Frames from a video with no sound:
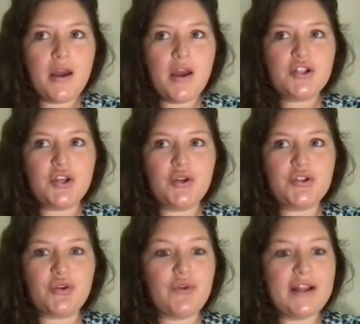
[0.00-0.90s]

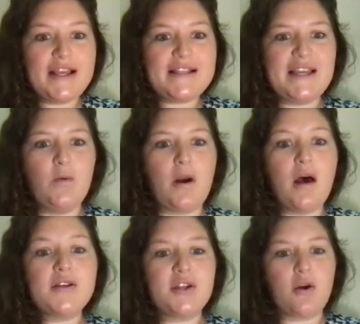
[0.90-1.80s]
to really see where
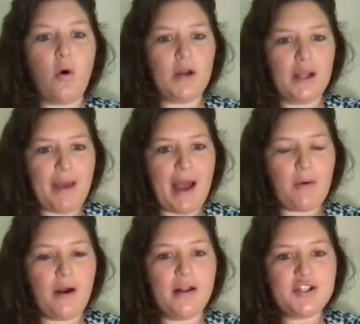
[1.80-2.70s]
else you're holding
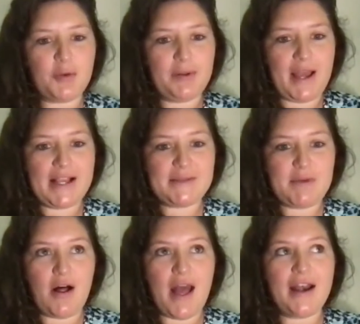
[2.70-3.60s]
back, where else you're playing
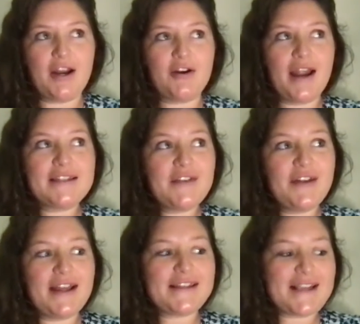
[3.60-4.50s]
small. And
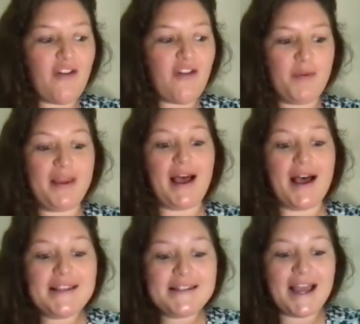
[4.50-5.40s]
creativity itself,
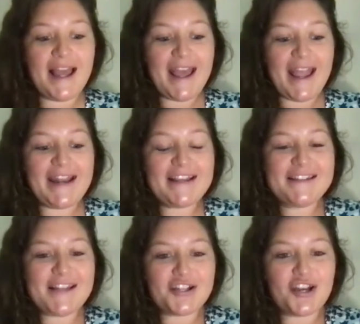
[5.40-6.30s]
because it
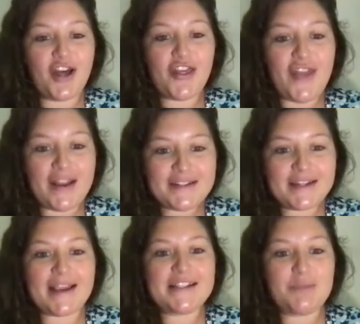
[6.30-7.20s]
is such an authentic
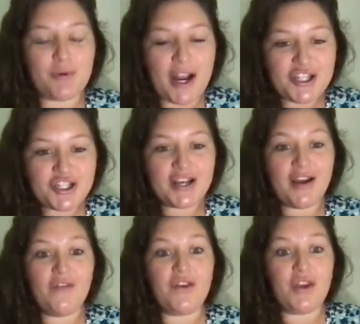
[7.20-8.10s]
expression
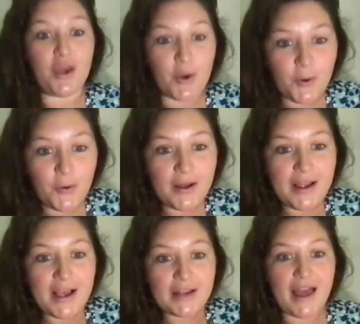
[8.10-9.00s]
of you,
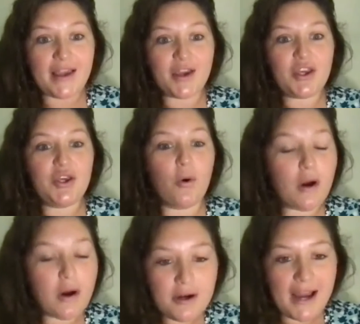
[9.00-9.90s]
like
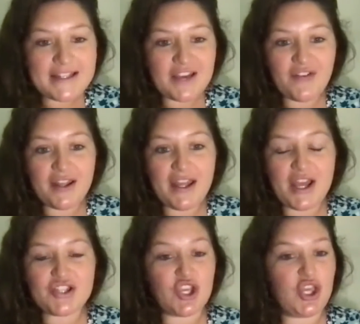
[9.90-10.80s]
your creativity
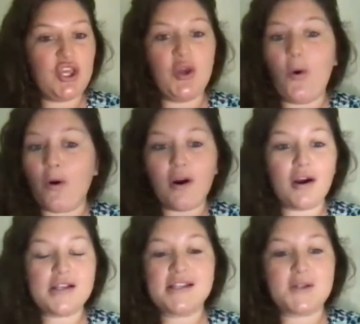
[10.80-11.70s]
is
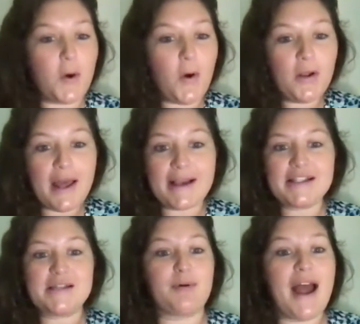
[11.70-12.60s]
your soul
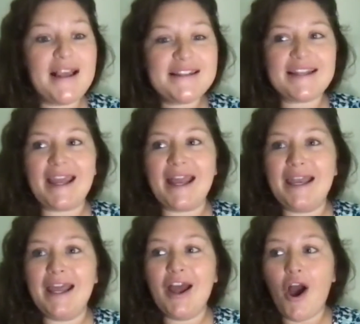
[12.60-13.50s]
expressed
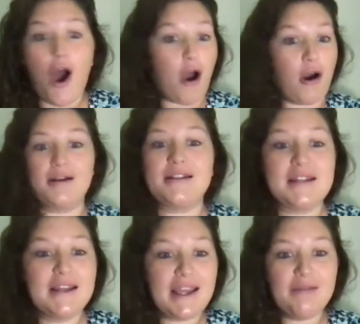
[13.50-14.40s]
in art,
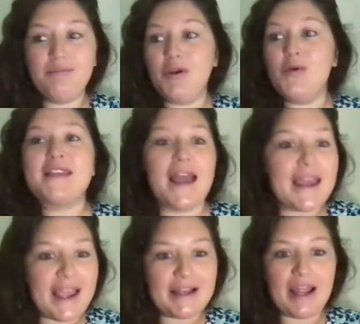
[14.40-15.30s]
in
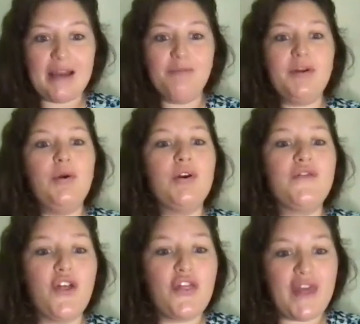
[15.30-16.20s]
music, in
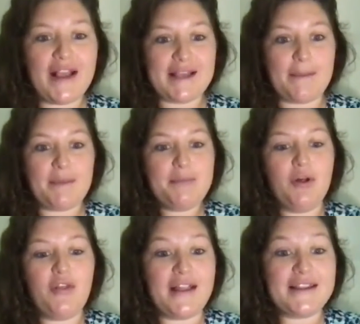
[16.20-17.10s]
beautiful things that
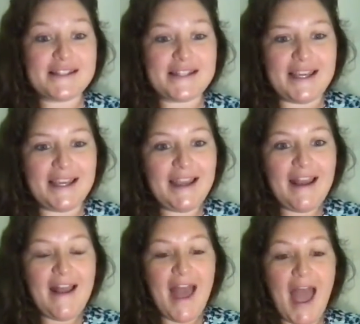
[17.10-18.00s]
people then see
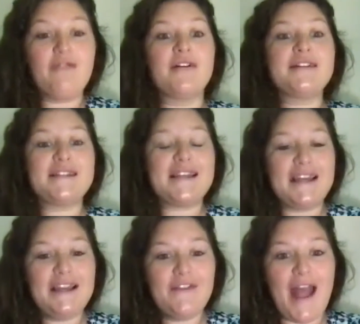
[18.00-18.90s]
and
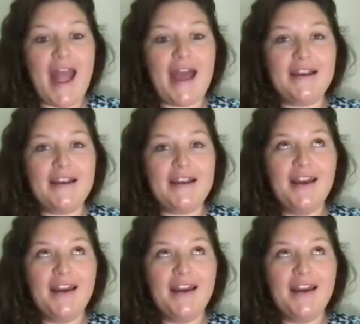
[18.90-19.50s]
receive and